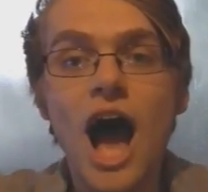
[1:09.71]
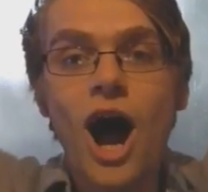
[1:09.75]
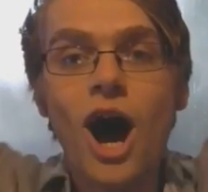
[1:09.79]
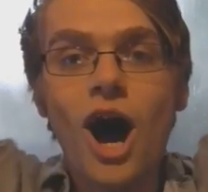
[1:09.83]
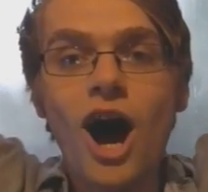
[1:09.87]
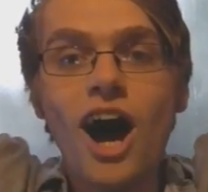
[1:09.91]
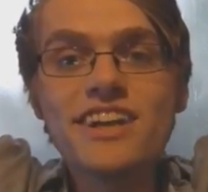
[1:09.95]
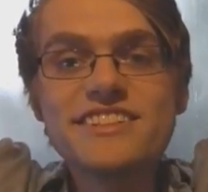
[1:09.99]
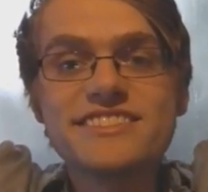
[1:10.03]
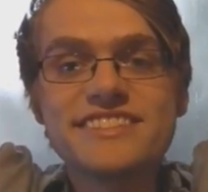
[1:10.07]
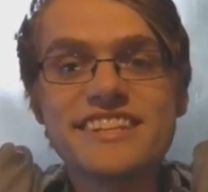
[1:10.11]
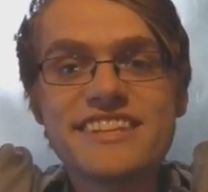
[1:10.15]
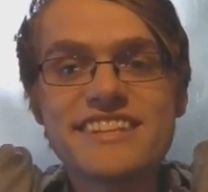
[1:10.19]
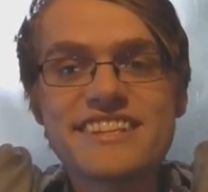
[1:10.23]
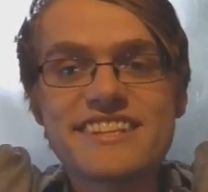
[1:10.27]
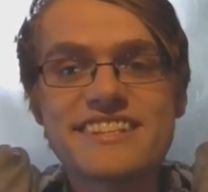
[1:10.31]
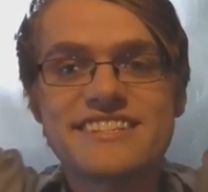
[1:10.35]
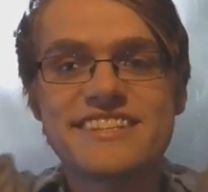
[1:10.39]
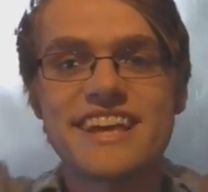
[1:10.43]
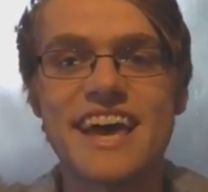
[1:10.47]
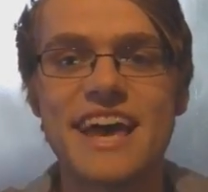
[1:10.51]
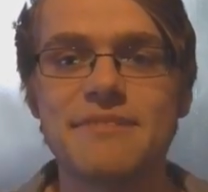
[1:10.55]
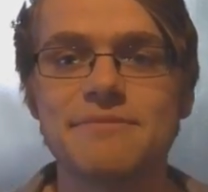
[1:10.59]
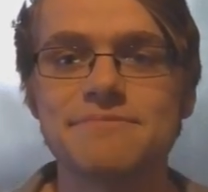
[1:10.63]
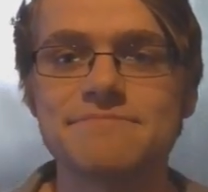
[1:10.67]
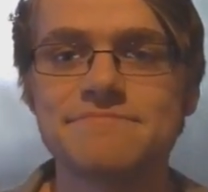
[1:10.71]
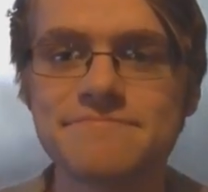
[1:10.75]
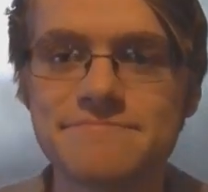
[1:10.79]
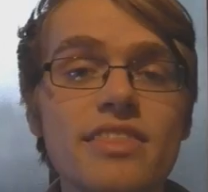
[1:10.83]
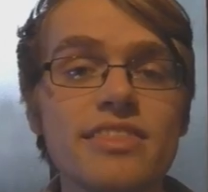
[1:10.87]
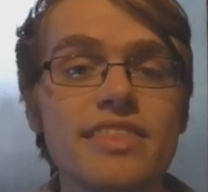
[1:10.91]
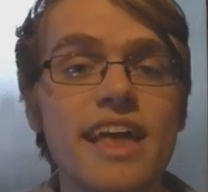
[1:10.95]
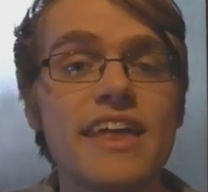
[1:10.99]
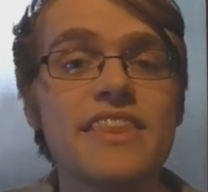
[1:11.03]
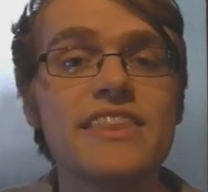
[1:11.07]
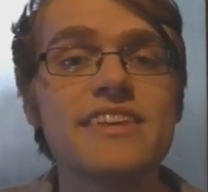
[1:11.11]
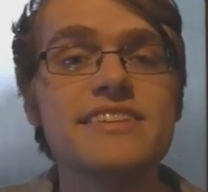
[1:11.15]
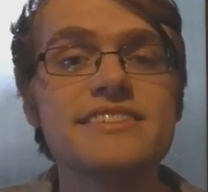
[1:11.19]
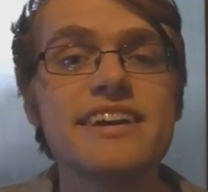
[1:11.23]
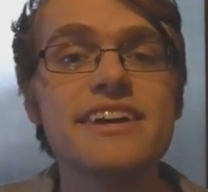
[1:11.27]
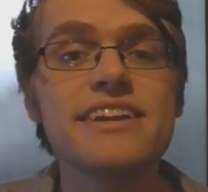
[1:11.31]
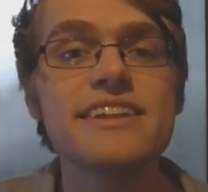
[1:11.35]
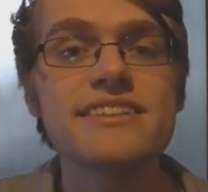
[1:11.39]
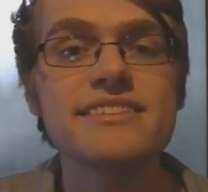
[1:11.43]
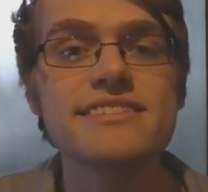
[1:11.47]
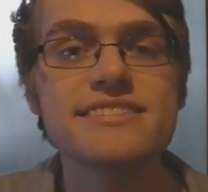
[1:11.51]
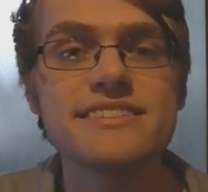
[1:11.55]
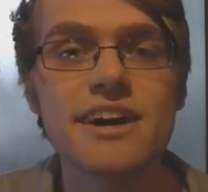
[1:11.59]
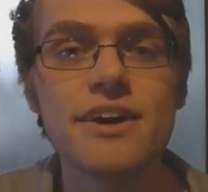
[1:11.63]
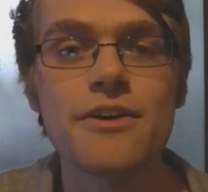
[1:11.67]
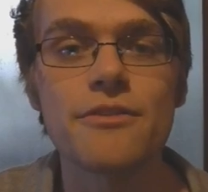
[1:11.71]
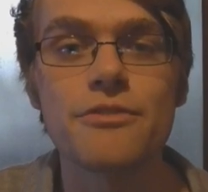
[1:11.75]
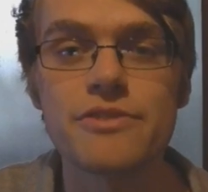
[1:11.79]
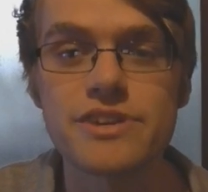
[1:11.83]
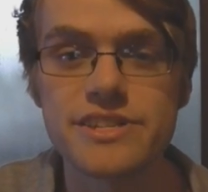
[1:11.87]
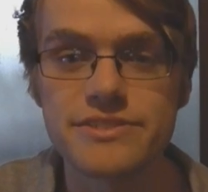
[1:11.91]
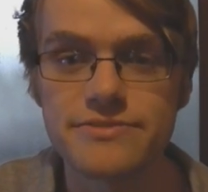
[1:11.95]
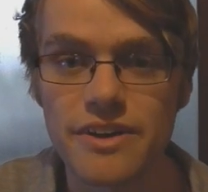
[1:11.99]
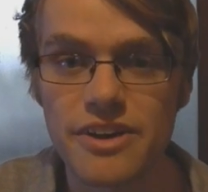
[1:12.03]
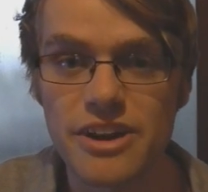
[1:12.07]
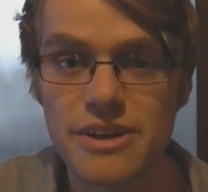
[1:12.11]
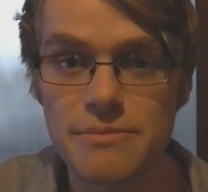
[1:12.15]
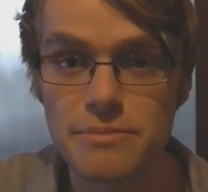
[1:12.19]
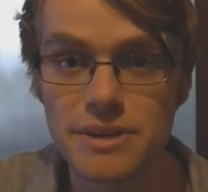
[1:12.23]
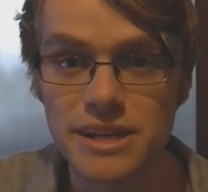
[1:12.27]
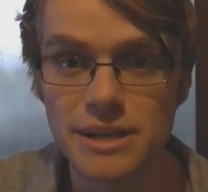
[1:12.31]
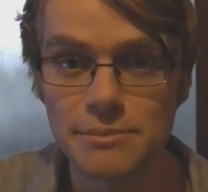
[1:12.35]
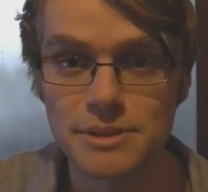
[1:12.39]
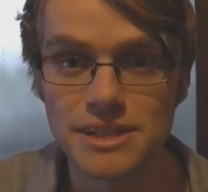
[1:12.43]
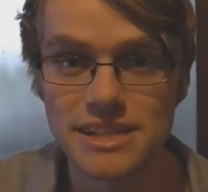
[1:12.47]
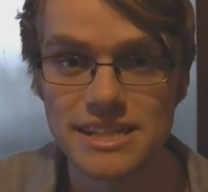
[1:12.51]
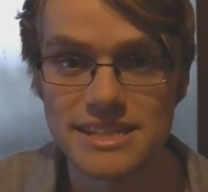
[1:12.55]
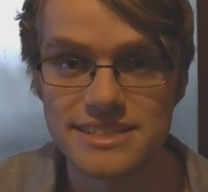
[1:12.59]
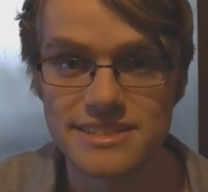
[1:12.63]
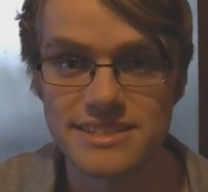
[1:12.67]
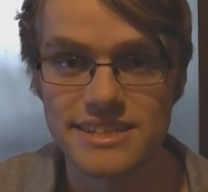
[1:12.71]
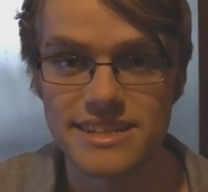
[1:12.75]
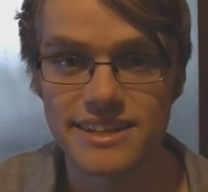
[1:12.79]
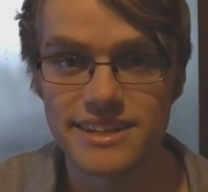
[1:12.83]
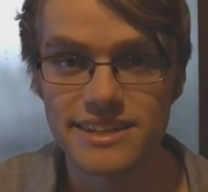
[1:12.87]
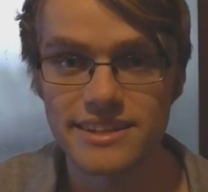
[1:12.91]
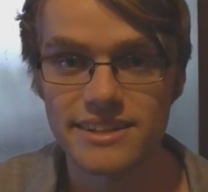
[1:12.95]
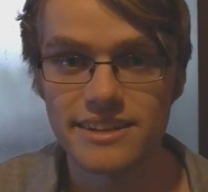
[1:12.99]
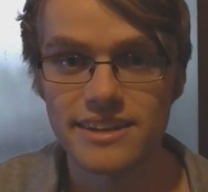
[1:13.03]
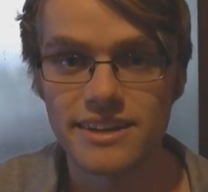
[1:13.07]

On to the set! Now, the set itself was very minimalistic,